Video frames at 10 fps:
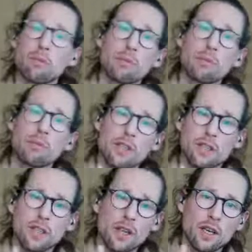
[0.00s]
not be
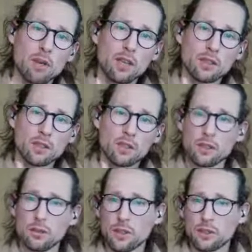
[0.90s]
running a
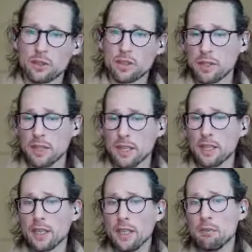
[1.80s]
model real time yet,